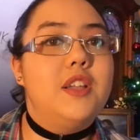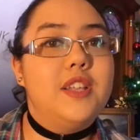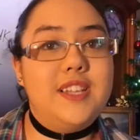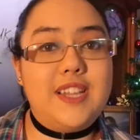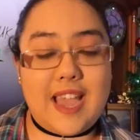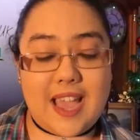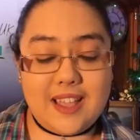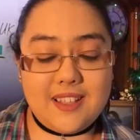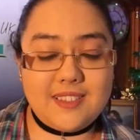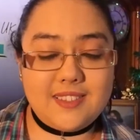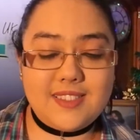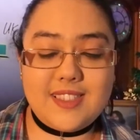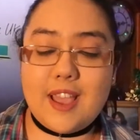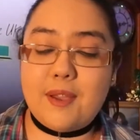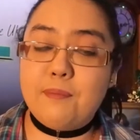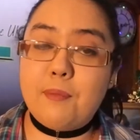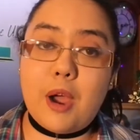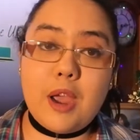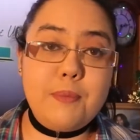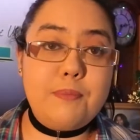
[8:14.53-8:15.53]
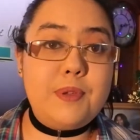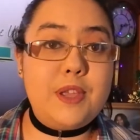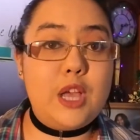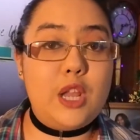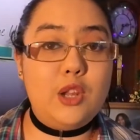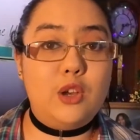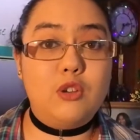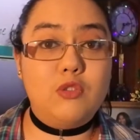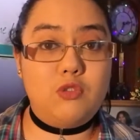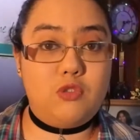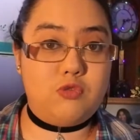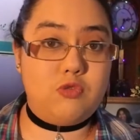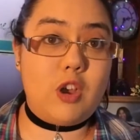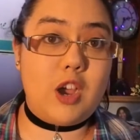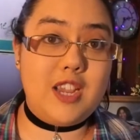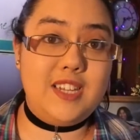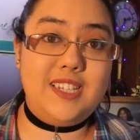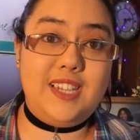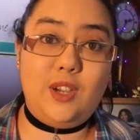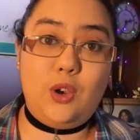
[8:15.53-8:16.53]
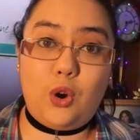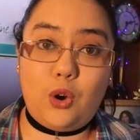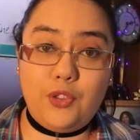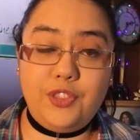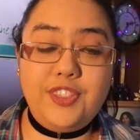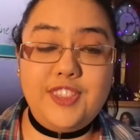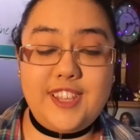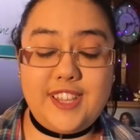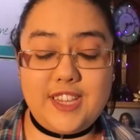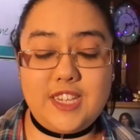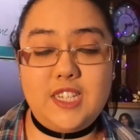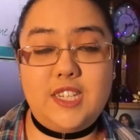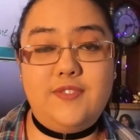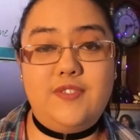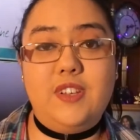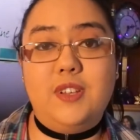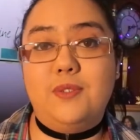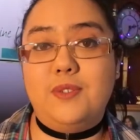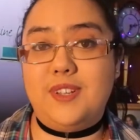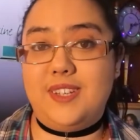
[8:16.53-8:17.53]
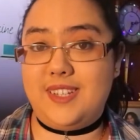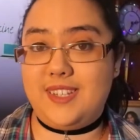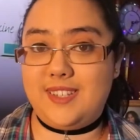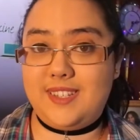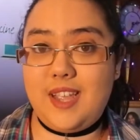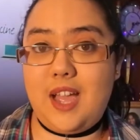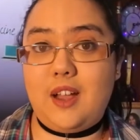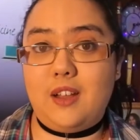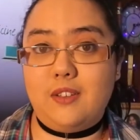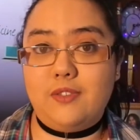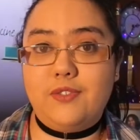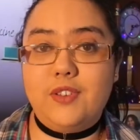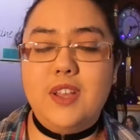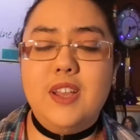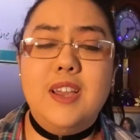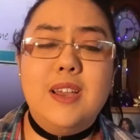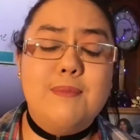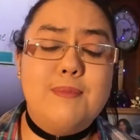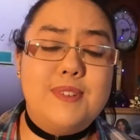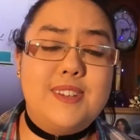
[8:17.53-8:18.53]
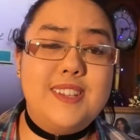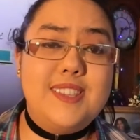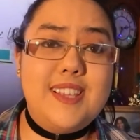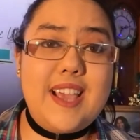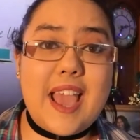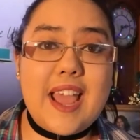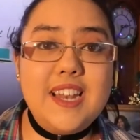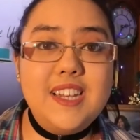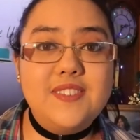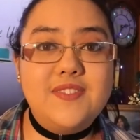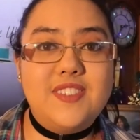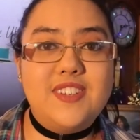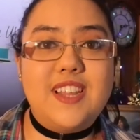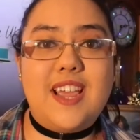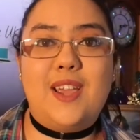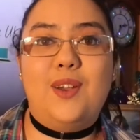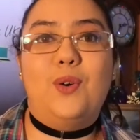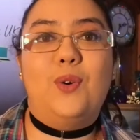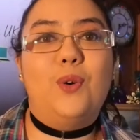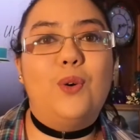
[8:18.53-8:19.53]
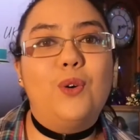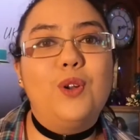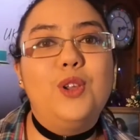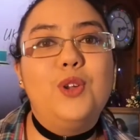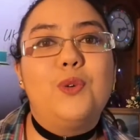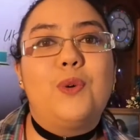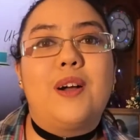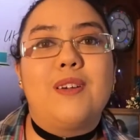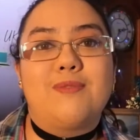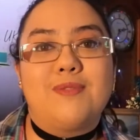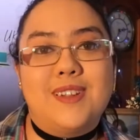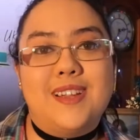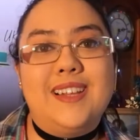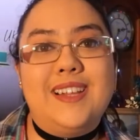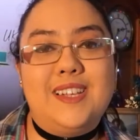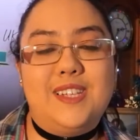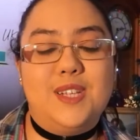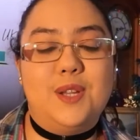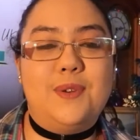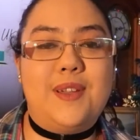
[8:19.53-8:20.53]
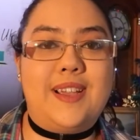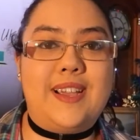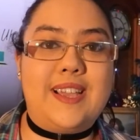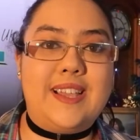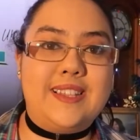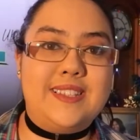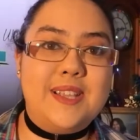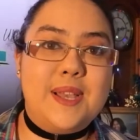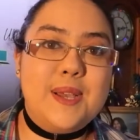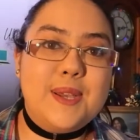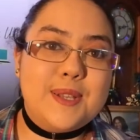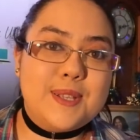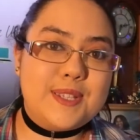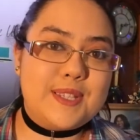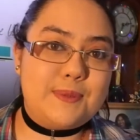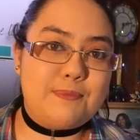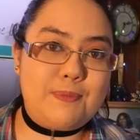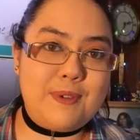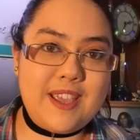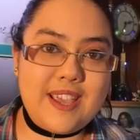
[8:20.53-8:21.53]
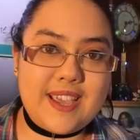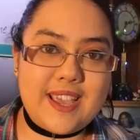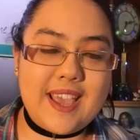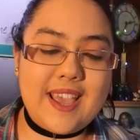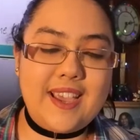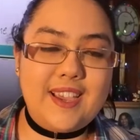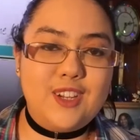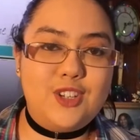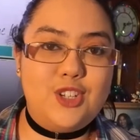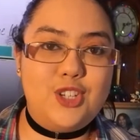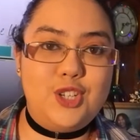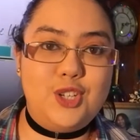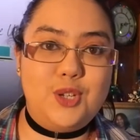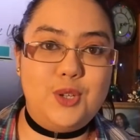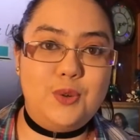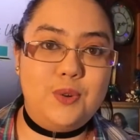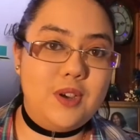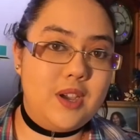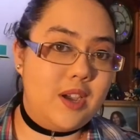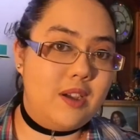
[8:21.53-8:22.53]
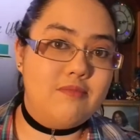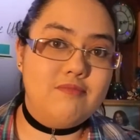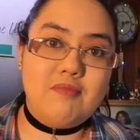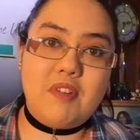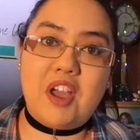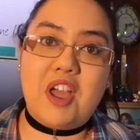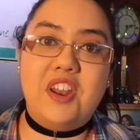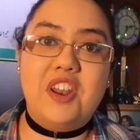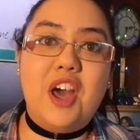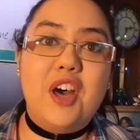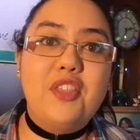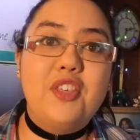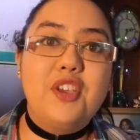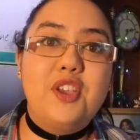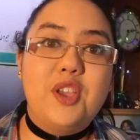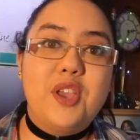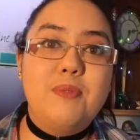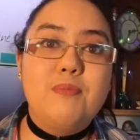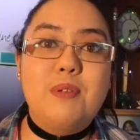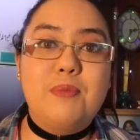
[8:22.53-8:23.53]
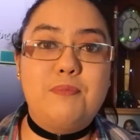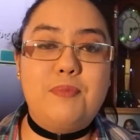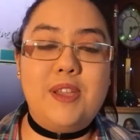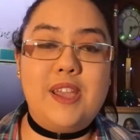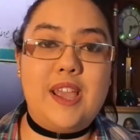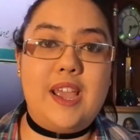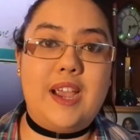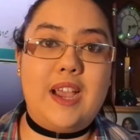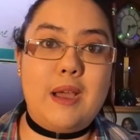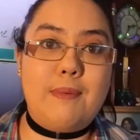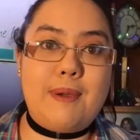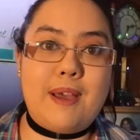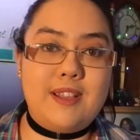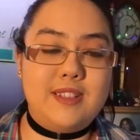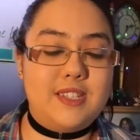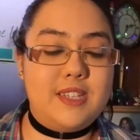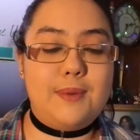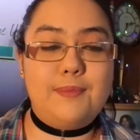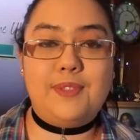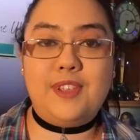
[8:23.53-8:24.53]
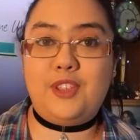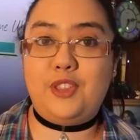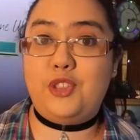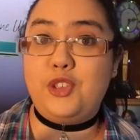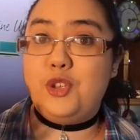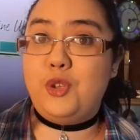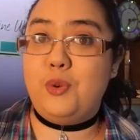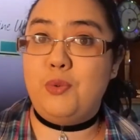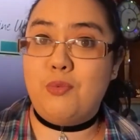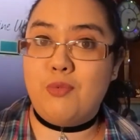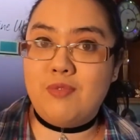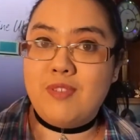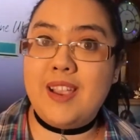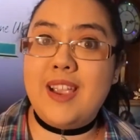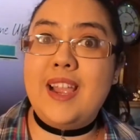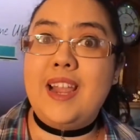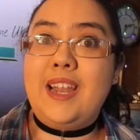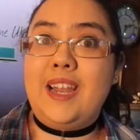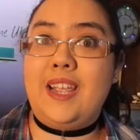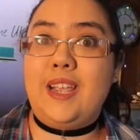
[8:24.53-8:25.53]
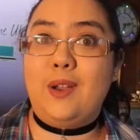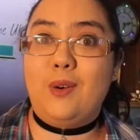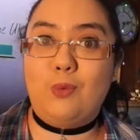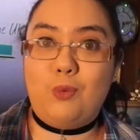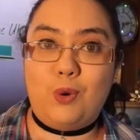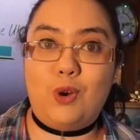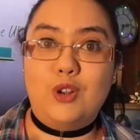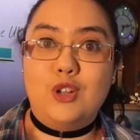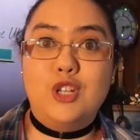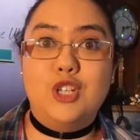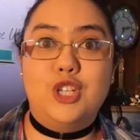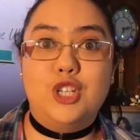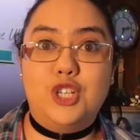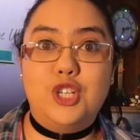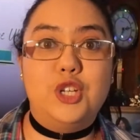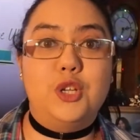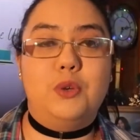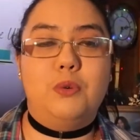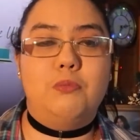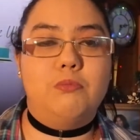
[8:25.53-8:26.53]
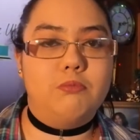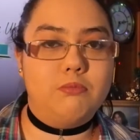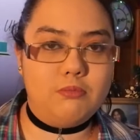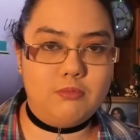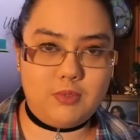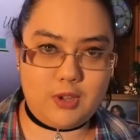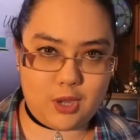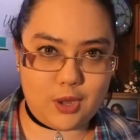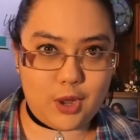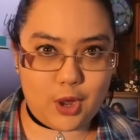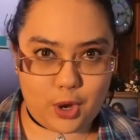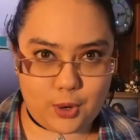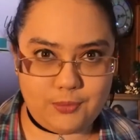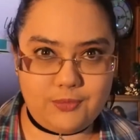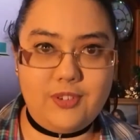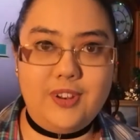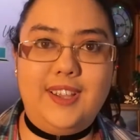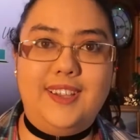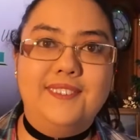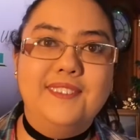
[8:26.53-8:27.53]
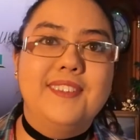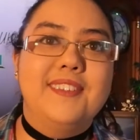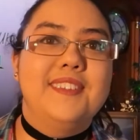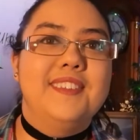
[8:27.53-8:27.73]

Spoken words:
Yes, there might be a lot riding on the interview itself, but at the end of the day, all you are really doing is speaking to another human being about something that you really want to do, hopefully.